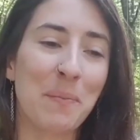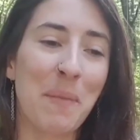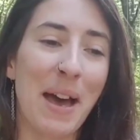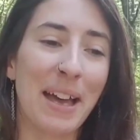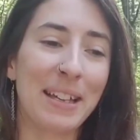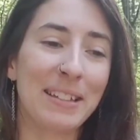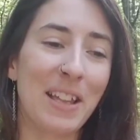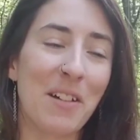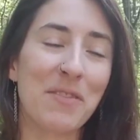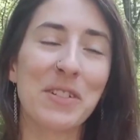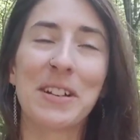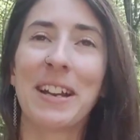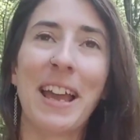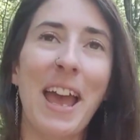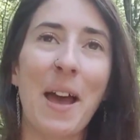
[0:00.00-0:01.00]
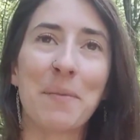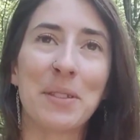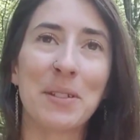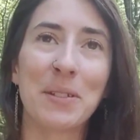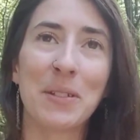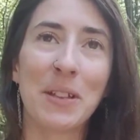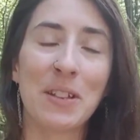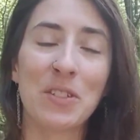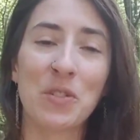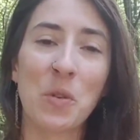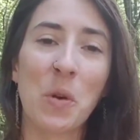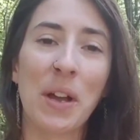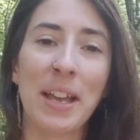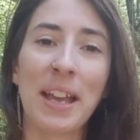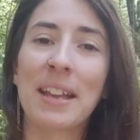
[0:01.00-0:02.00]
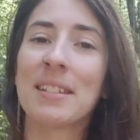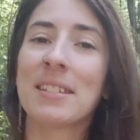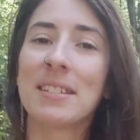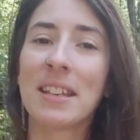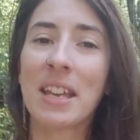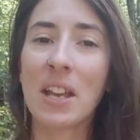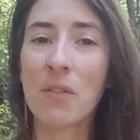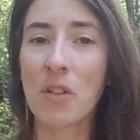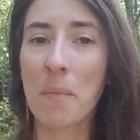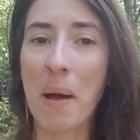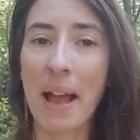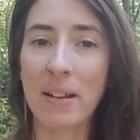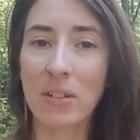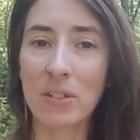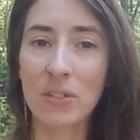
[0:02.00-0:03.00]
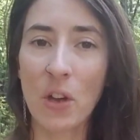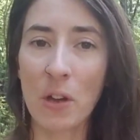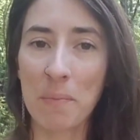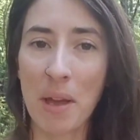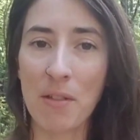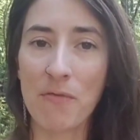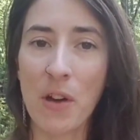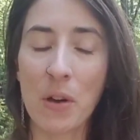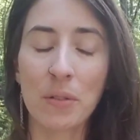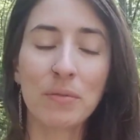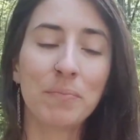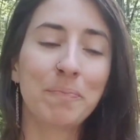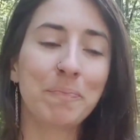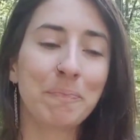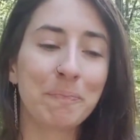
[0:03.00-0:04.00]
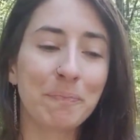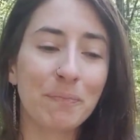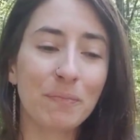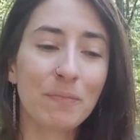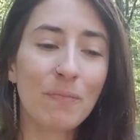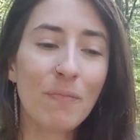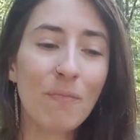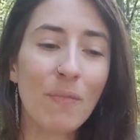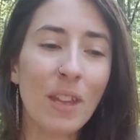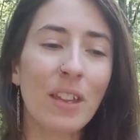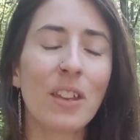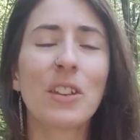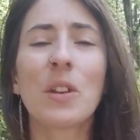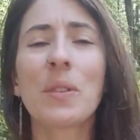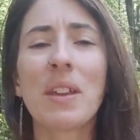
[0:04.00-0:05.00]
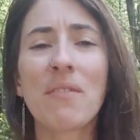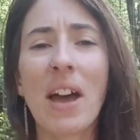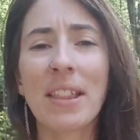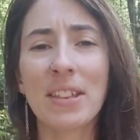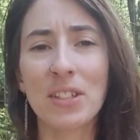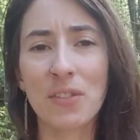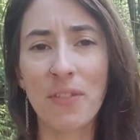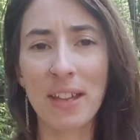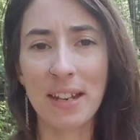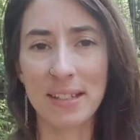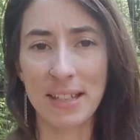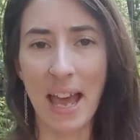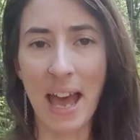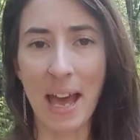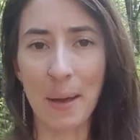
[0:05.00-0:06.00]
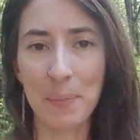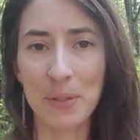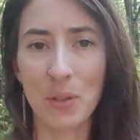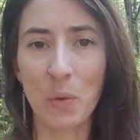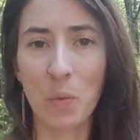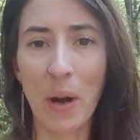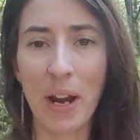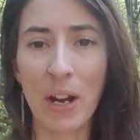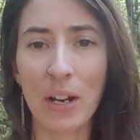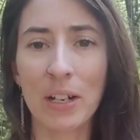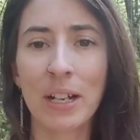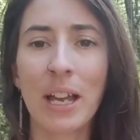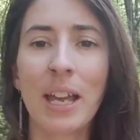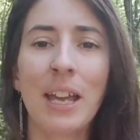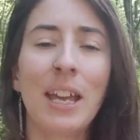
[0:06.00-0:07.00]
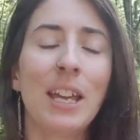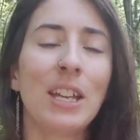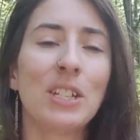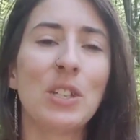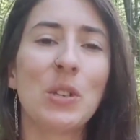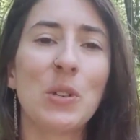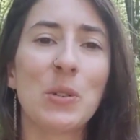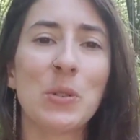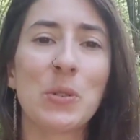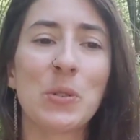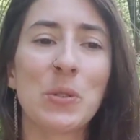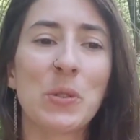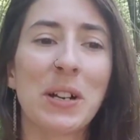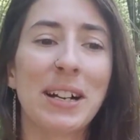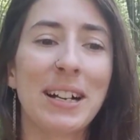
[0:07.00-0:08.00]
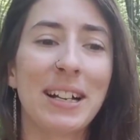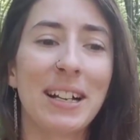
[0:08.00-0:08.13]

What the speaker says: my lover, and I absolutely enjoy, is sticking reminders on my phone. You know, they've got these fitness apps where you